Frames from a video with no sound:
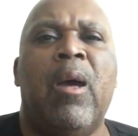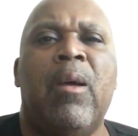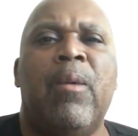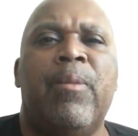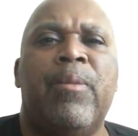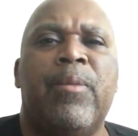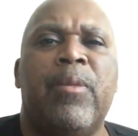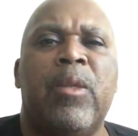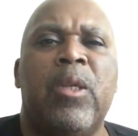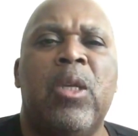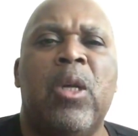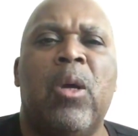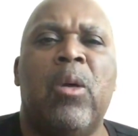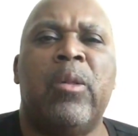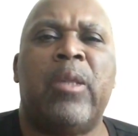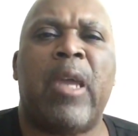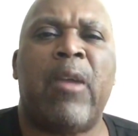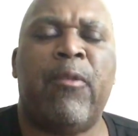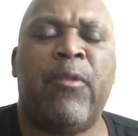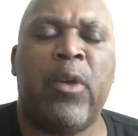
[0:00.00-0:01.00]
You know,
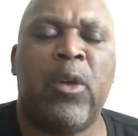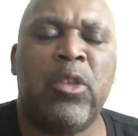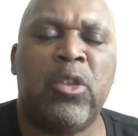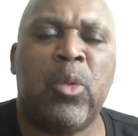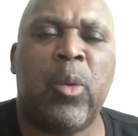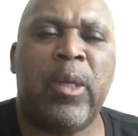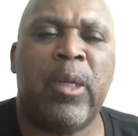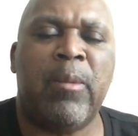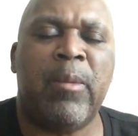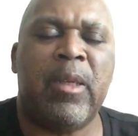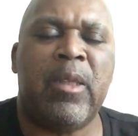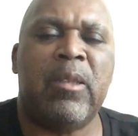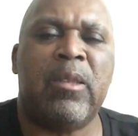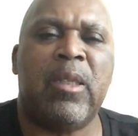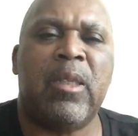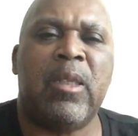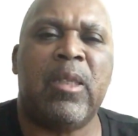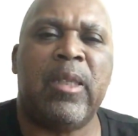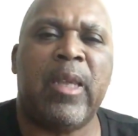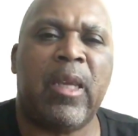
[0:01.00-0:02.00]
that first 20 minutes of
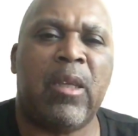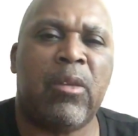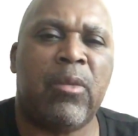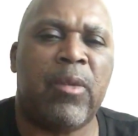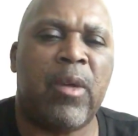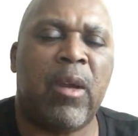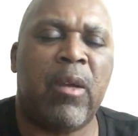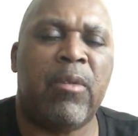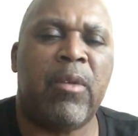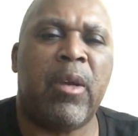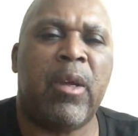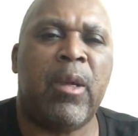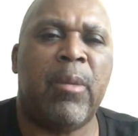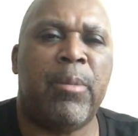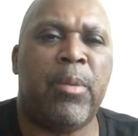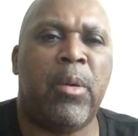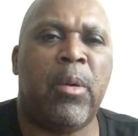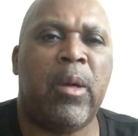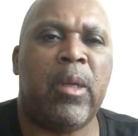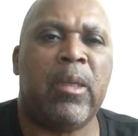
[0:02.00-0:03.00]
the day is very, very
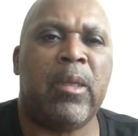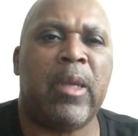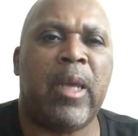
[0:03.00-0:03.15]
important.